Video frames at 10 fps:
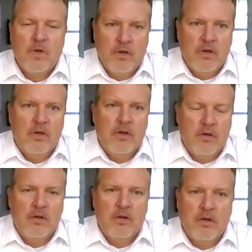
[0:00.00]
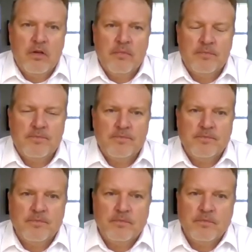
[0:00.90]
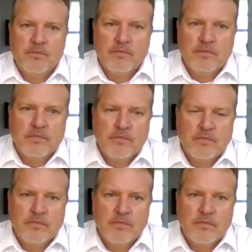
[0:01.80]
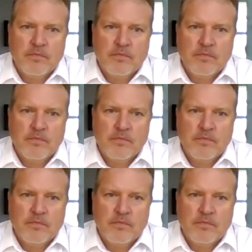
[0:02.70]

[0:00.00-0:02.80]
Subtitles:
The person shown says nothing.